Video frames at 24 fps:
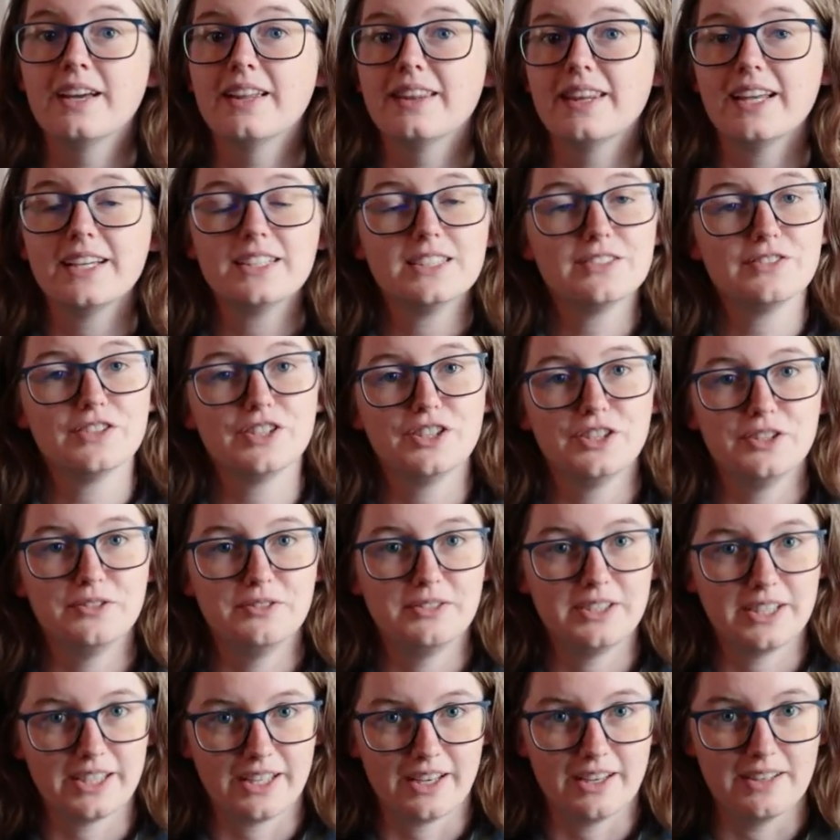Thanks for
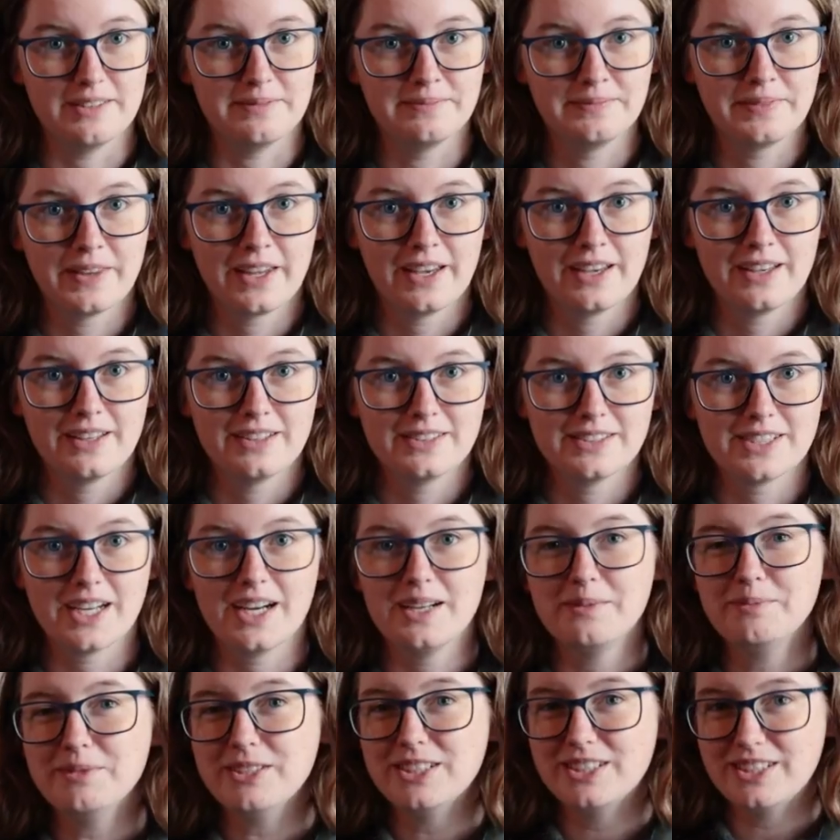tuning in.
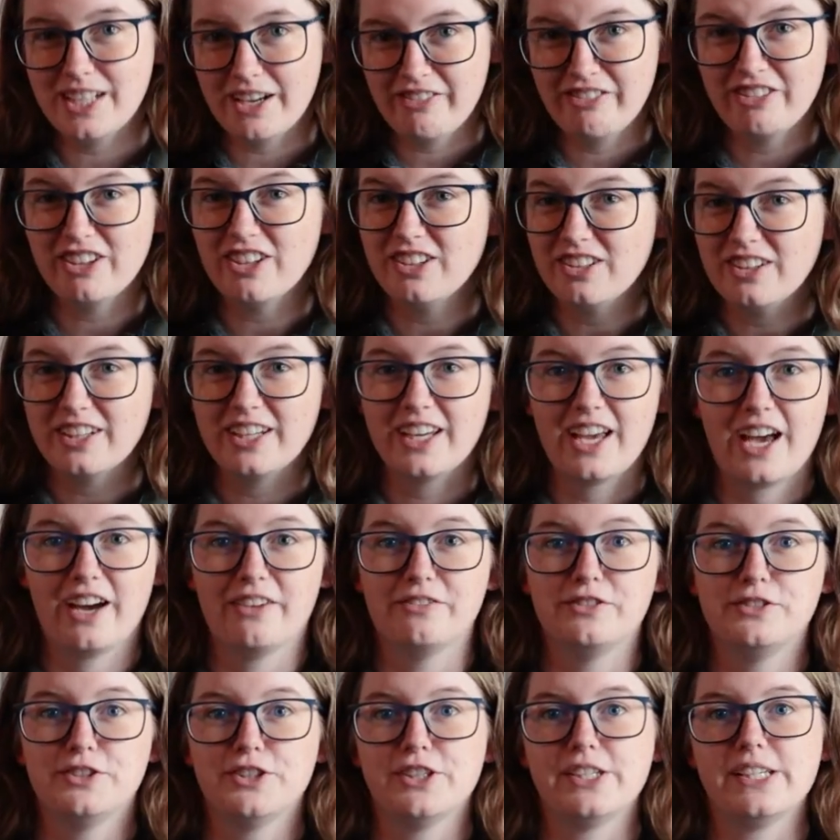Times definitely
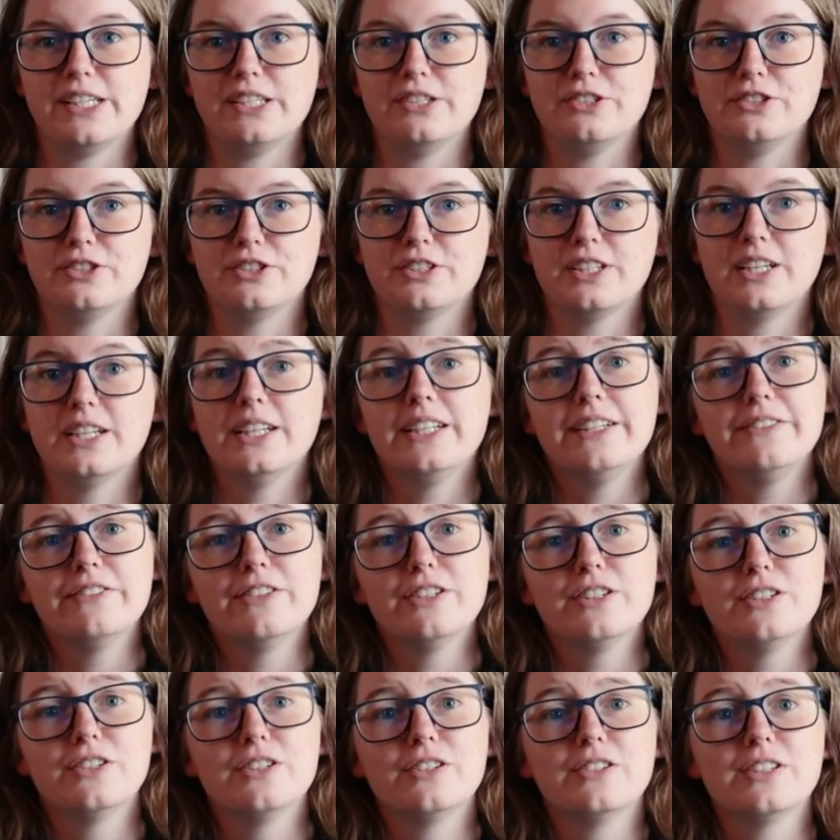have changed, and
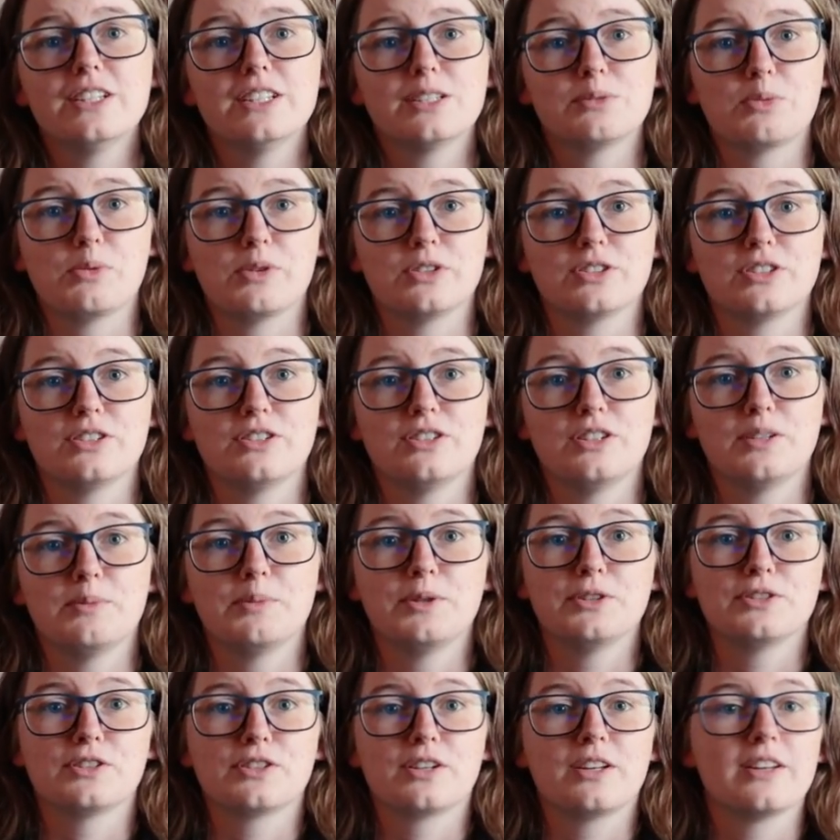even though this wasn't the
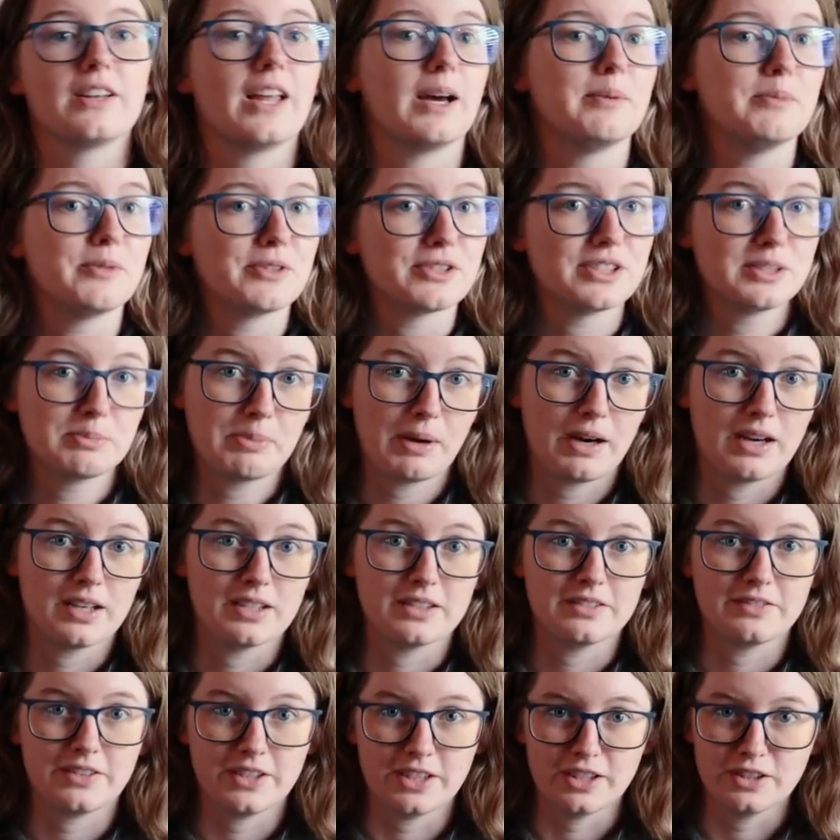most glamorous part
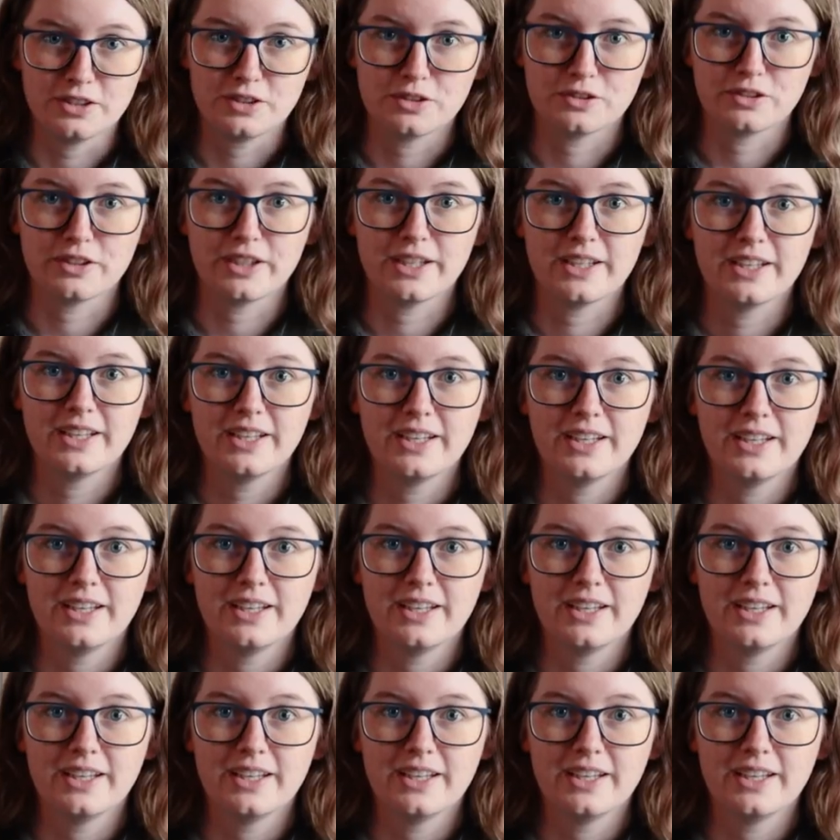of history,